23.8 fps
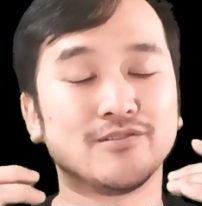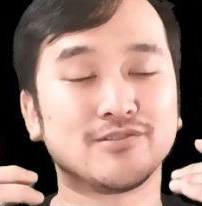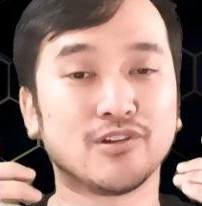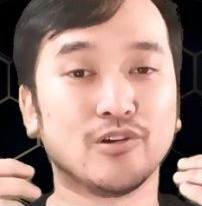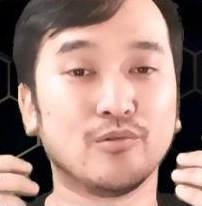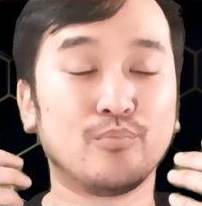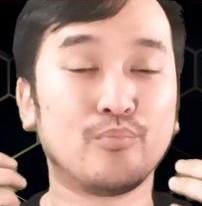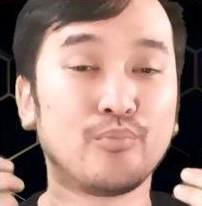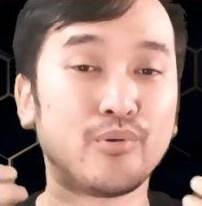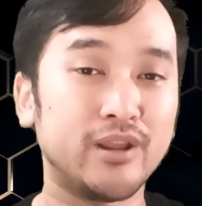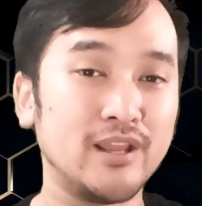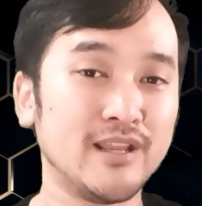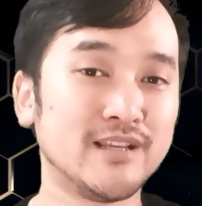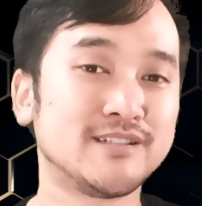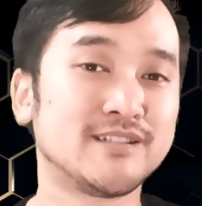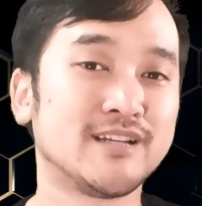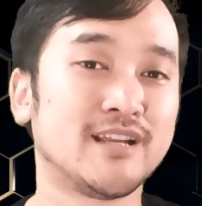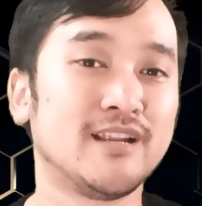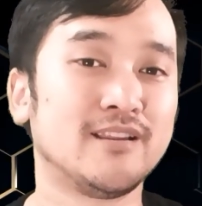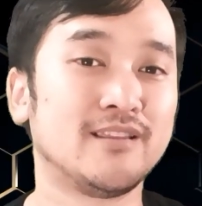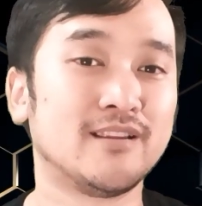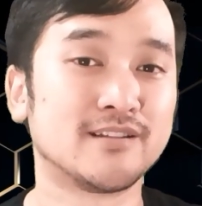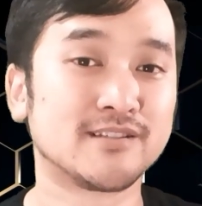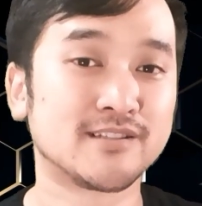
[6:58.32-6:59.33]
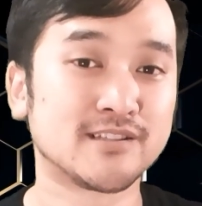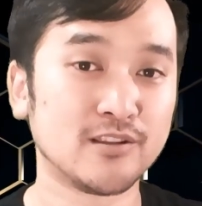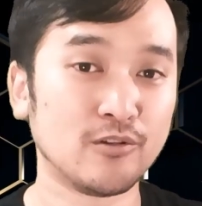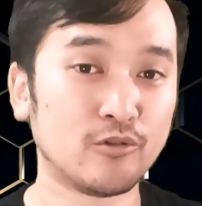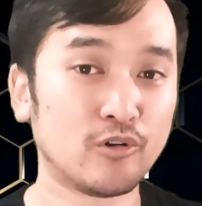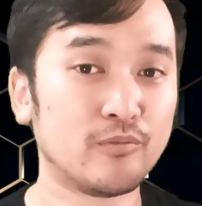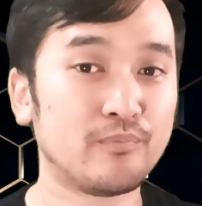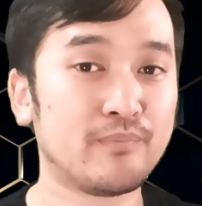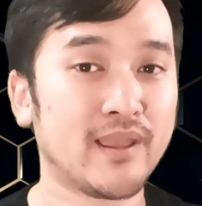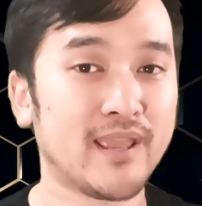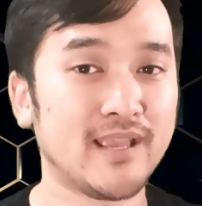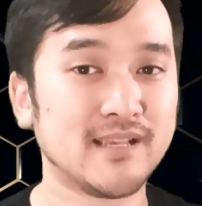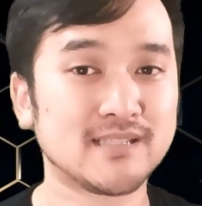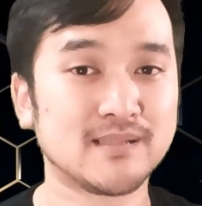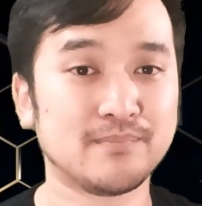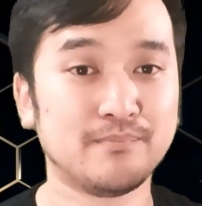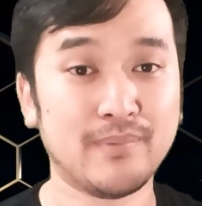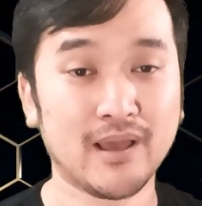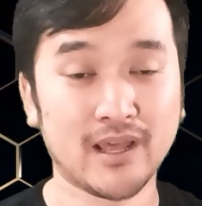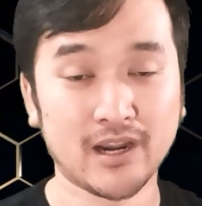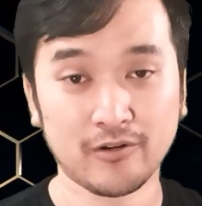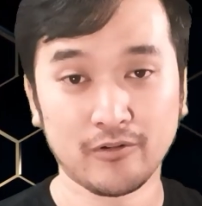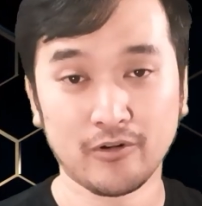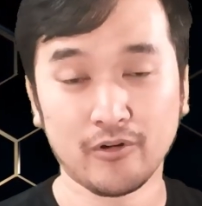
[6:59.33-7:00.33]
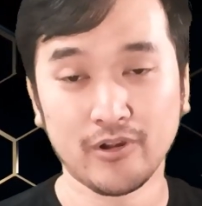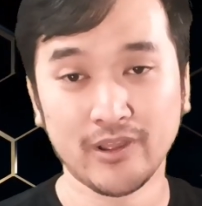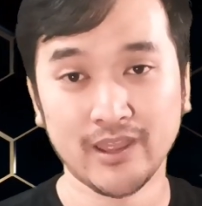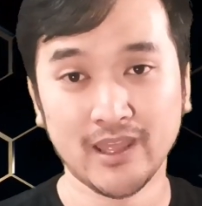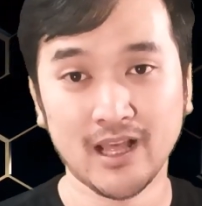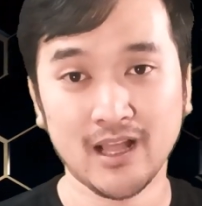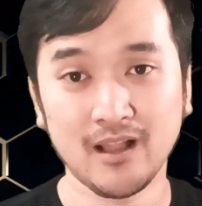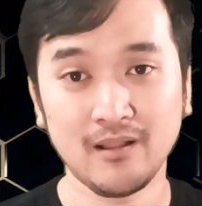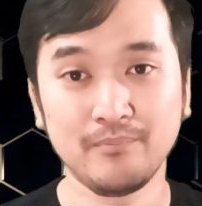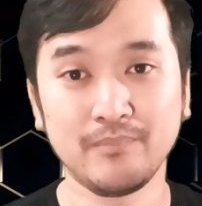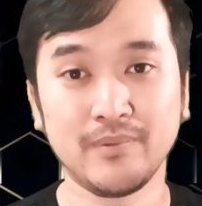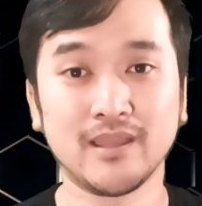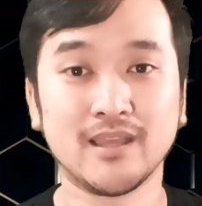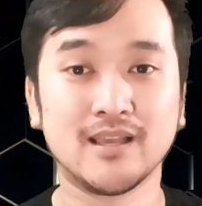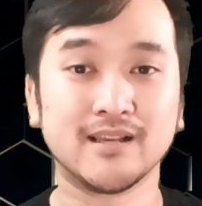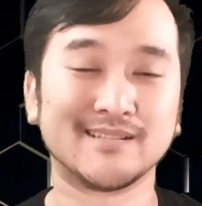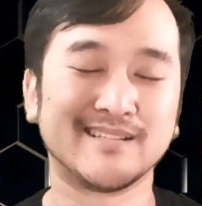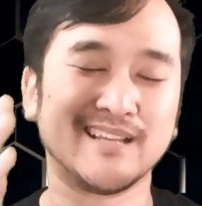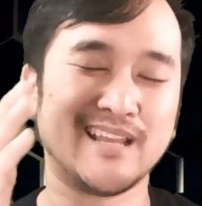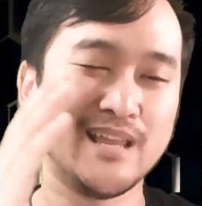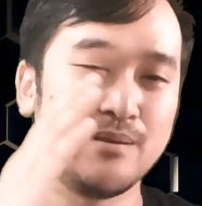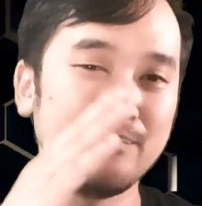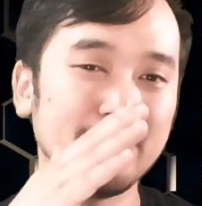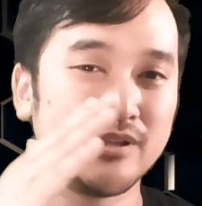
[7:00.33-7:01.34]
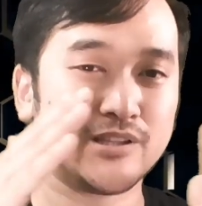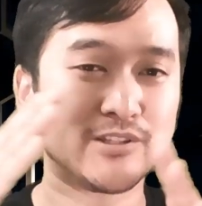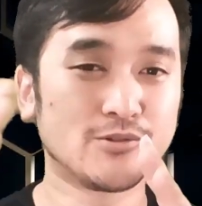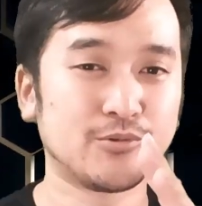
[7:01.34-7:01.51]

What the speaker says: I also appreciated the slower paced Battle Royale because in